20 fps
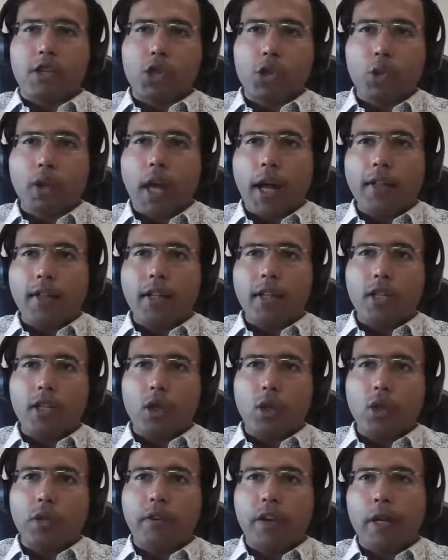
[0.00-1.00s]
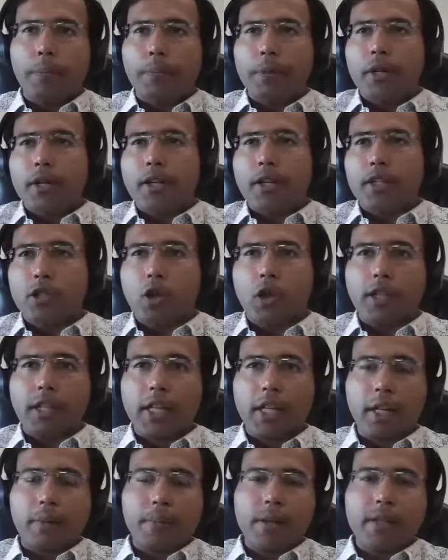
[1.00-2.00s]
so that the new developer is not
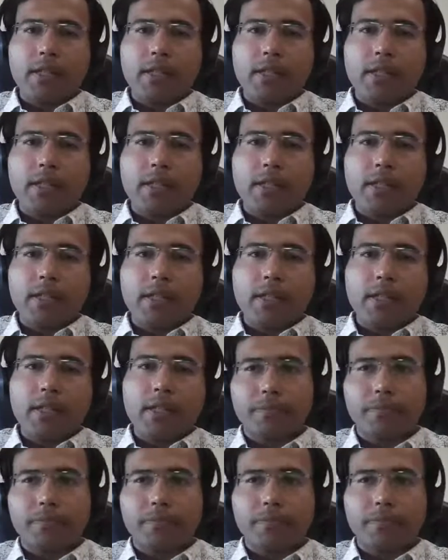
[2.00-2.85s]
taken by surprise.